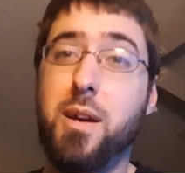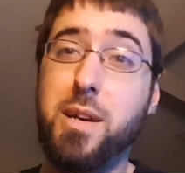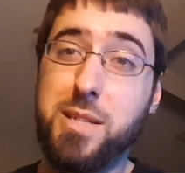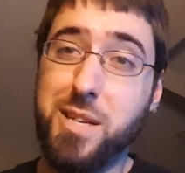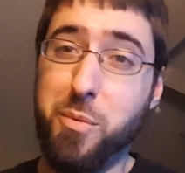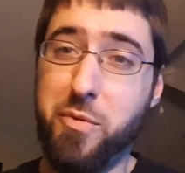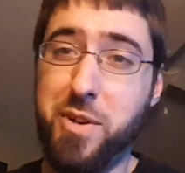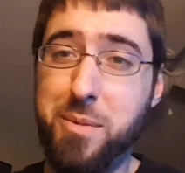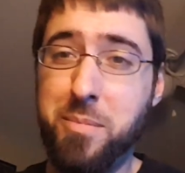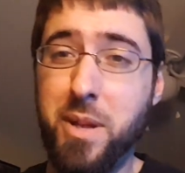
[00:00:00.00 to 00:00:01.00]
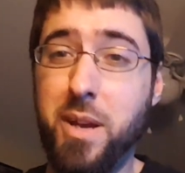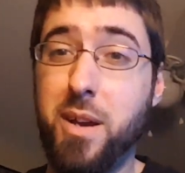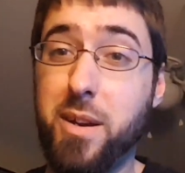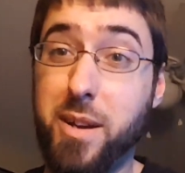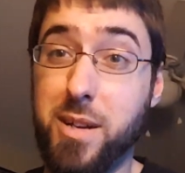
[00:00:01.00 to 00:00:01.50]
Hey Saber fam,
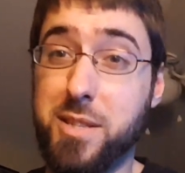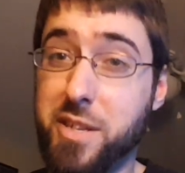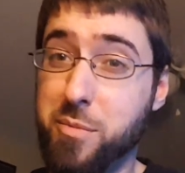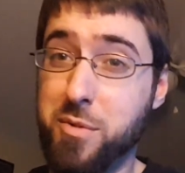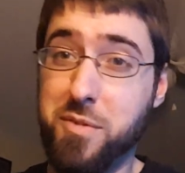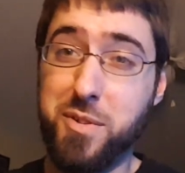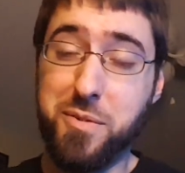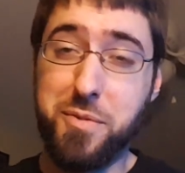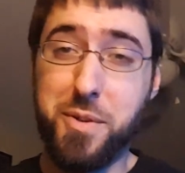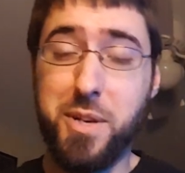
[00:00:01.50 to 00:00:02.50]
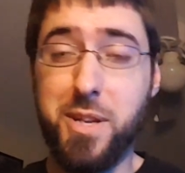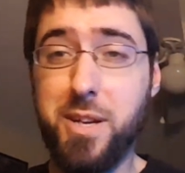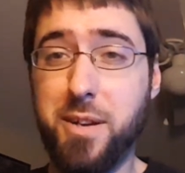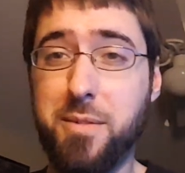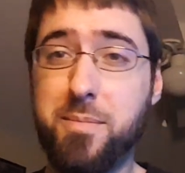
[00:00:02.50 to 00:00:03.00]
got a Saber reveal for you
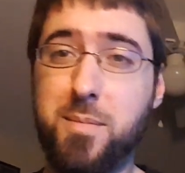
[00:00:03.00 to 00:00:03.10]
today.